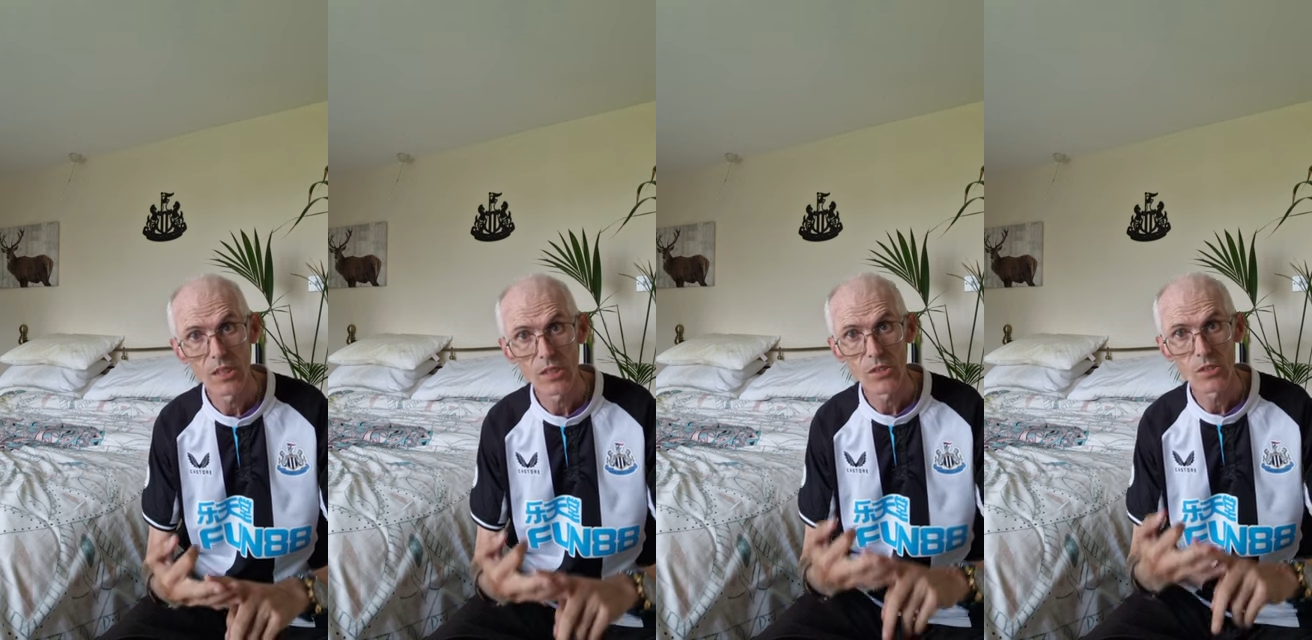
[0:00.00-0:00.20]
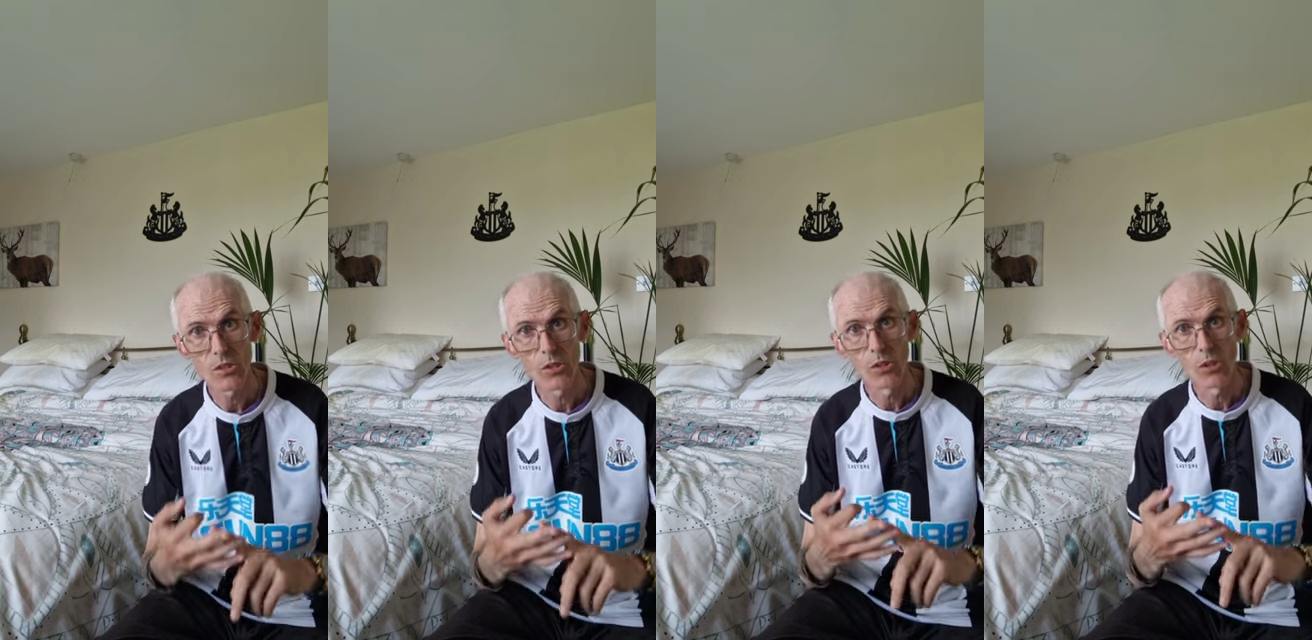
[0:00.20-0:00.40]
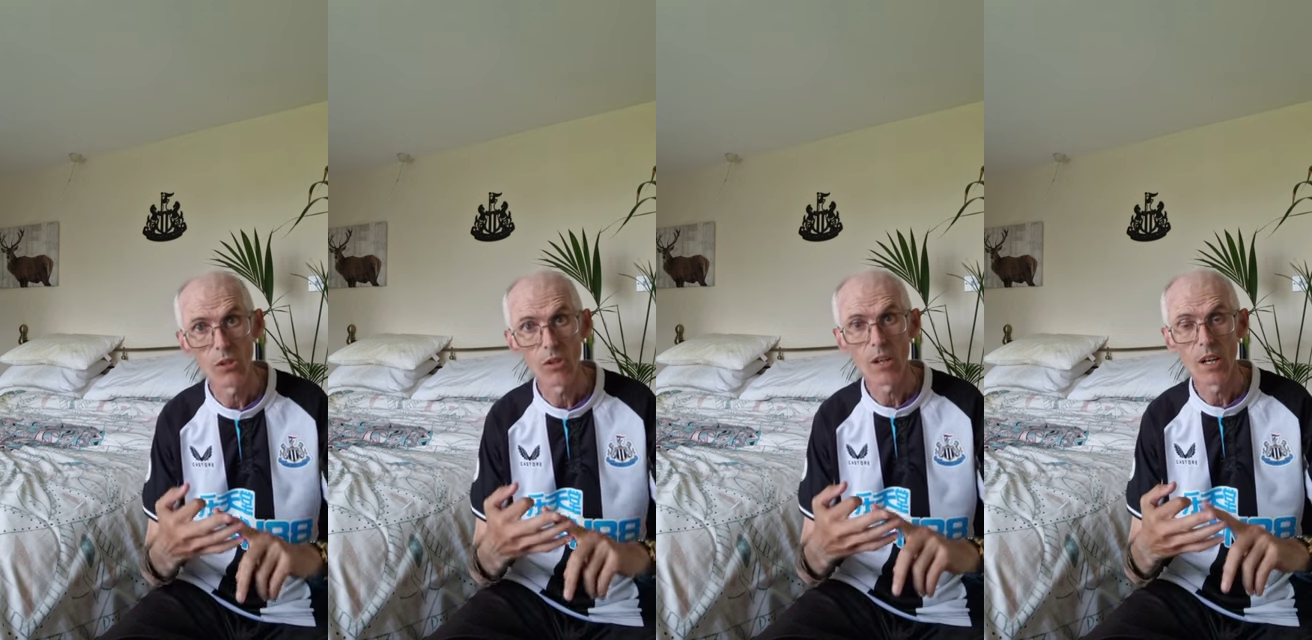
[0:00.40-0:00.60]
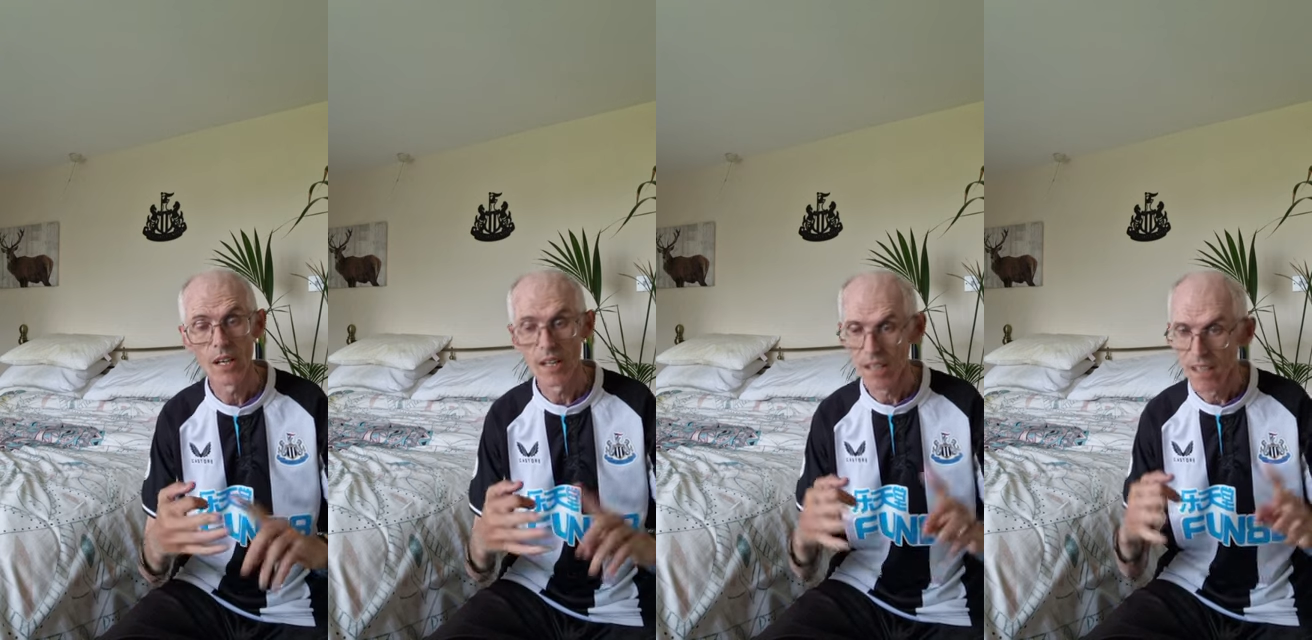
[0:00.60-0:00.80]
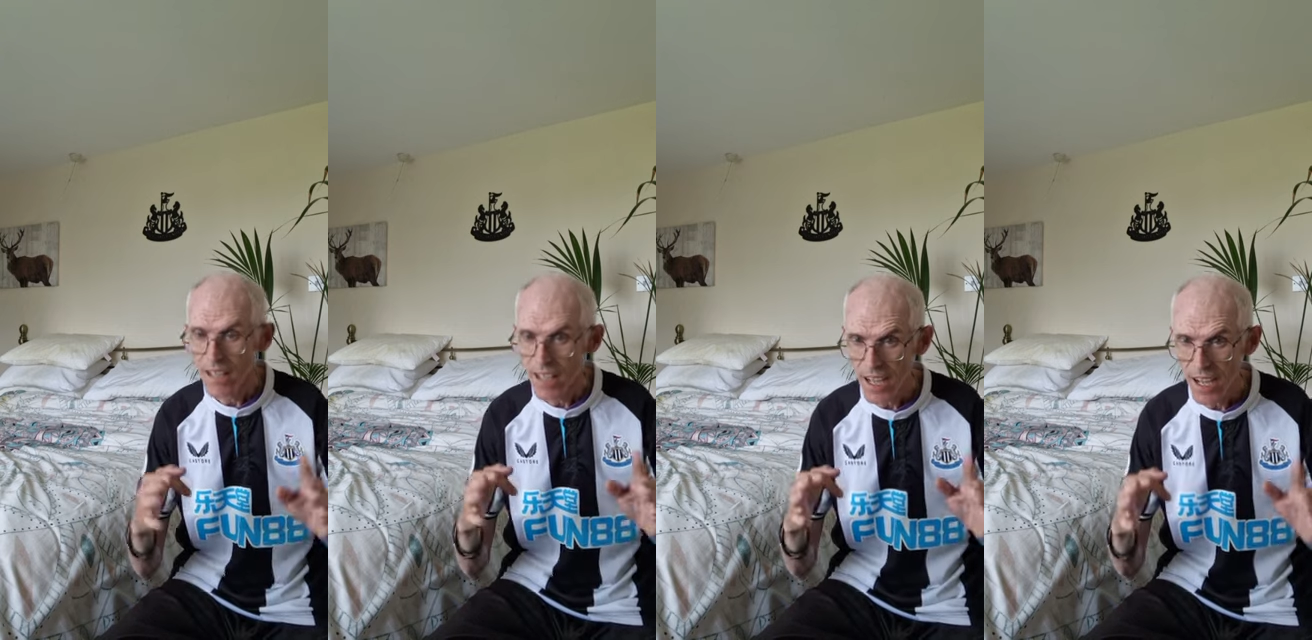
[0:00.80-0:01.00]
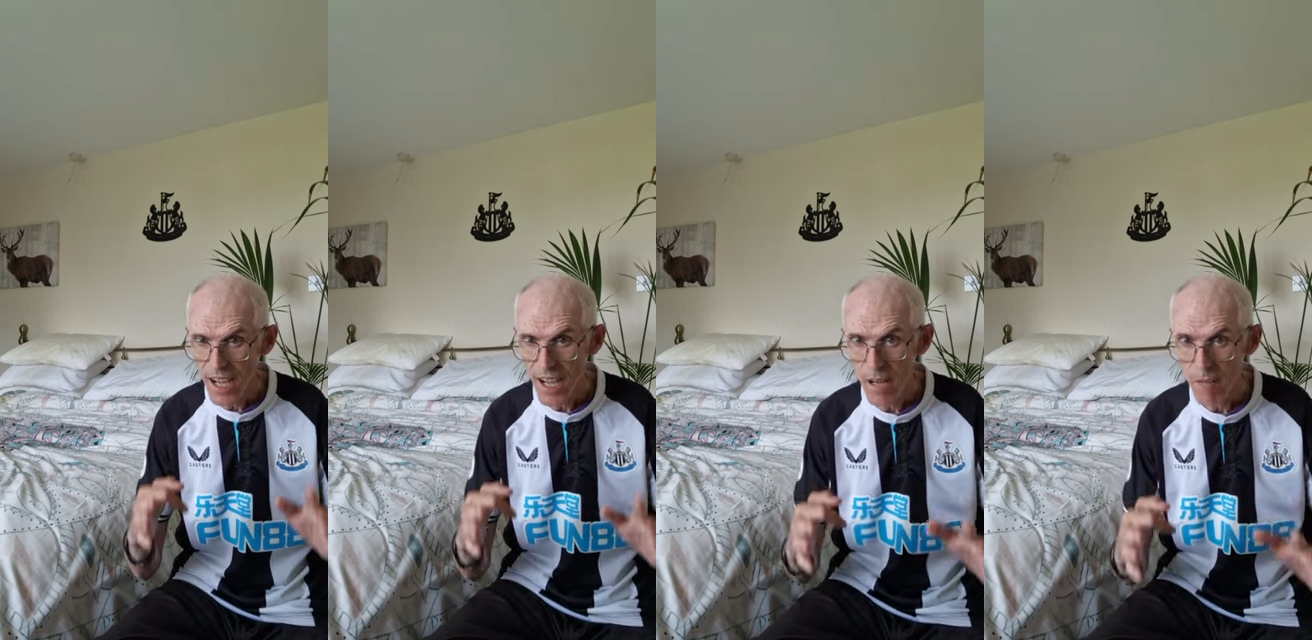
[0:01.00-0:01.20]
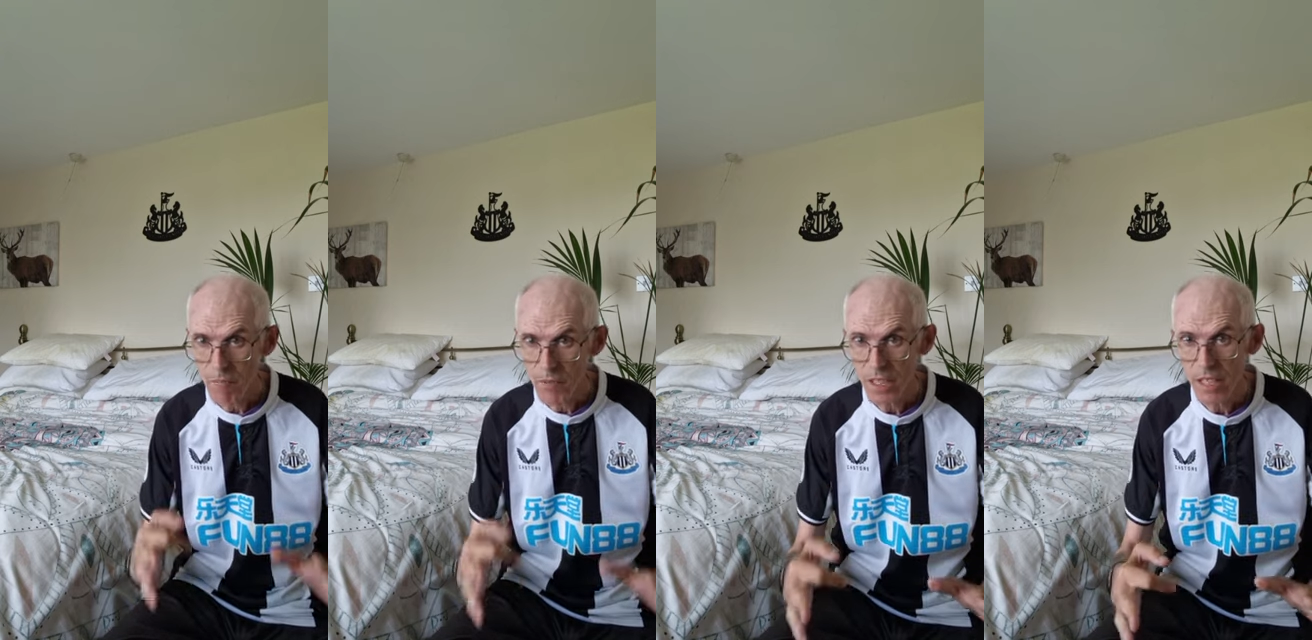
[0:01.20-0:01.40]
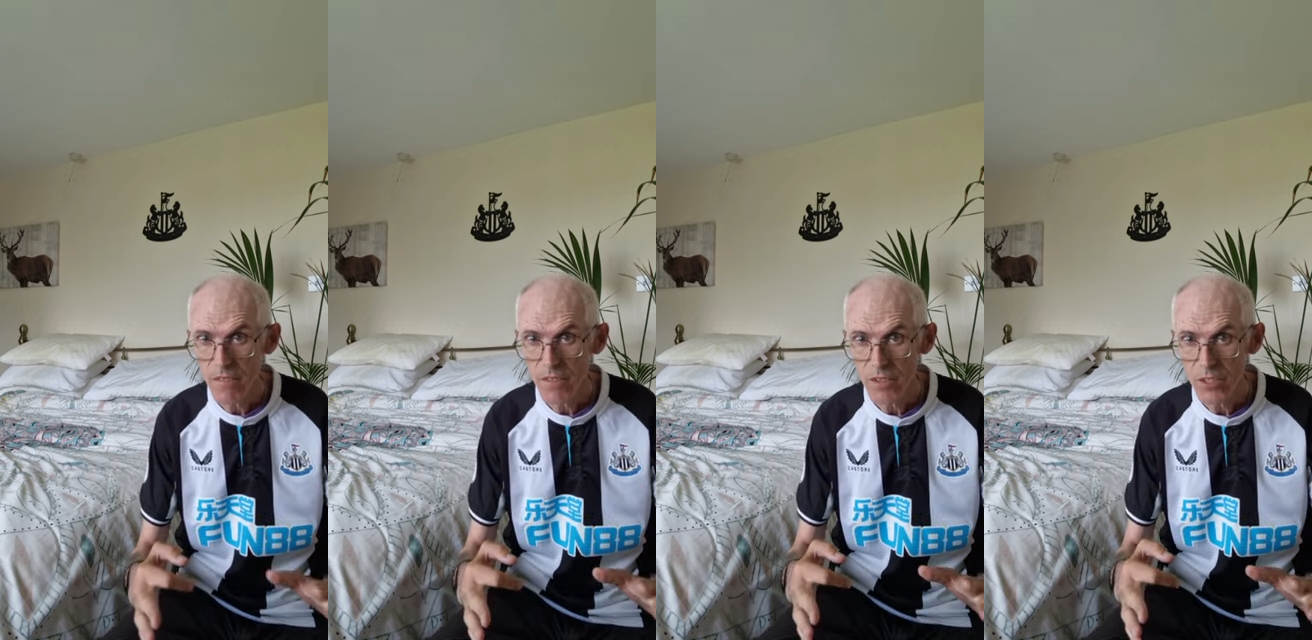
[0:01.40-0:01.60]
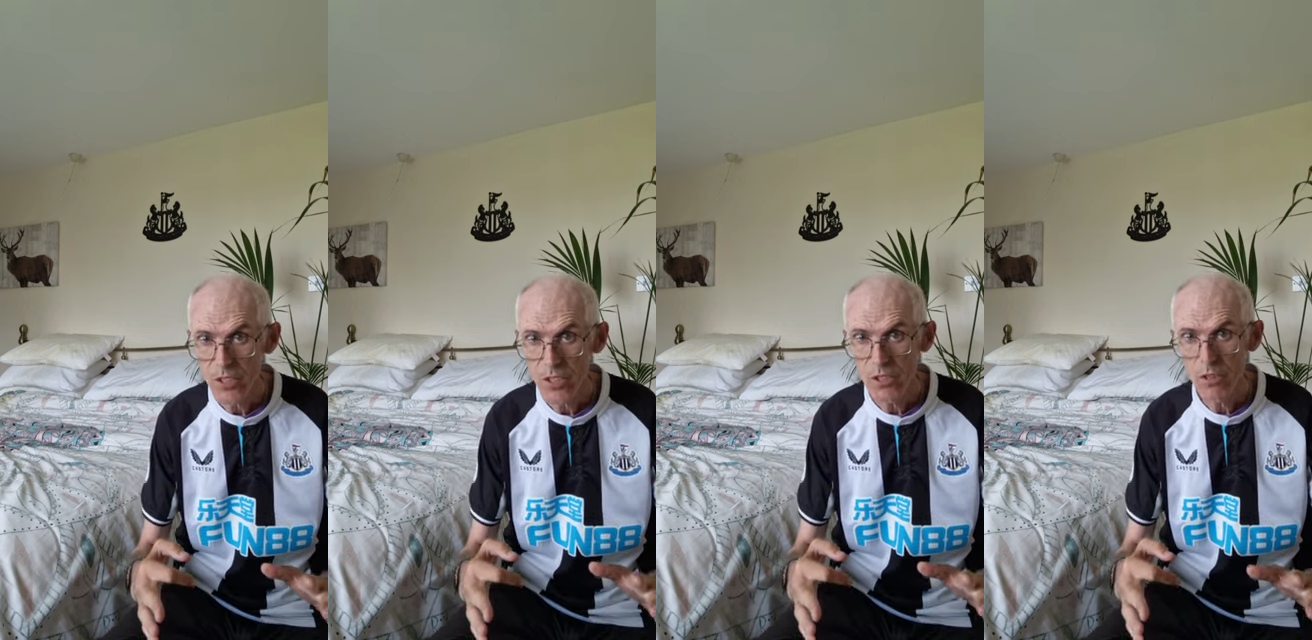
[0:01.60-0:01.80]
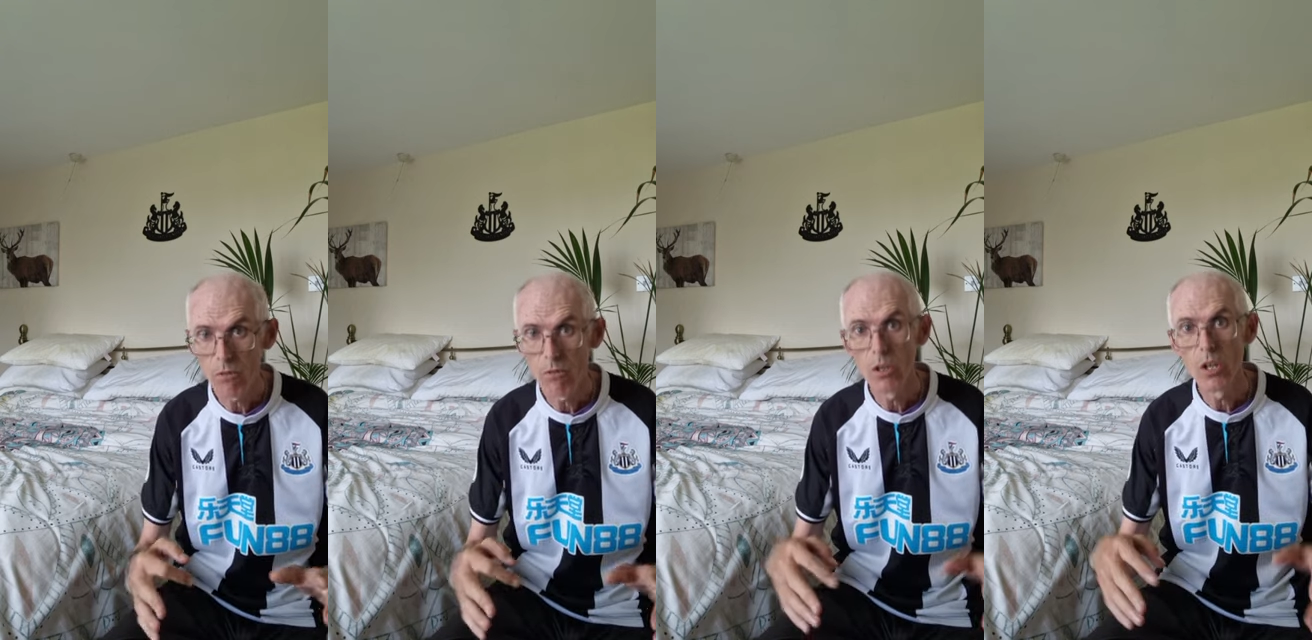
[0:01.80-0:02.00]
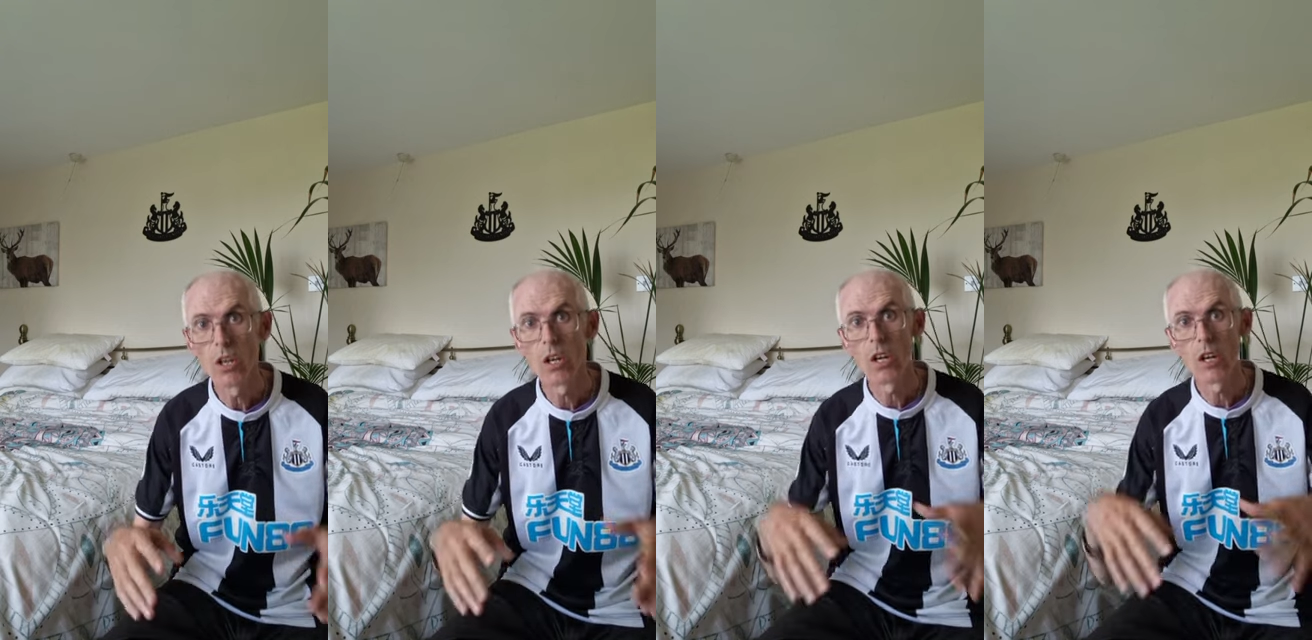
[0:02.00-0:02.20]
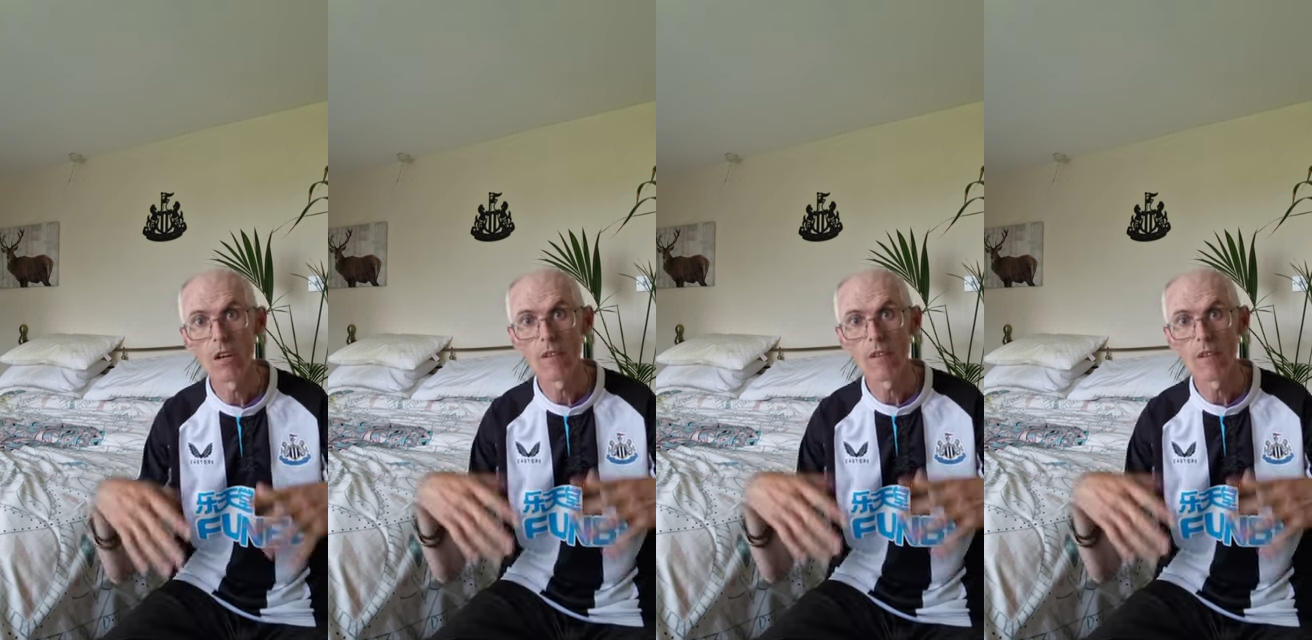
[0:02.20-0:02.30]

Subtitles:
So I'm giving you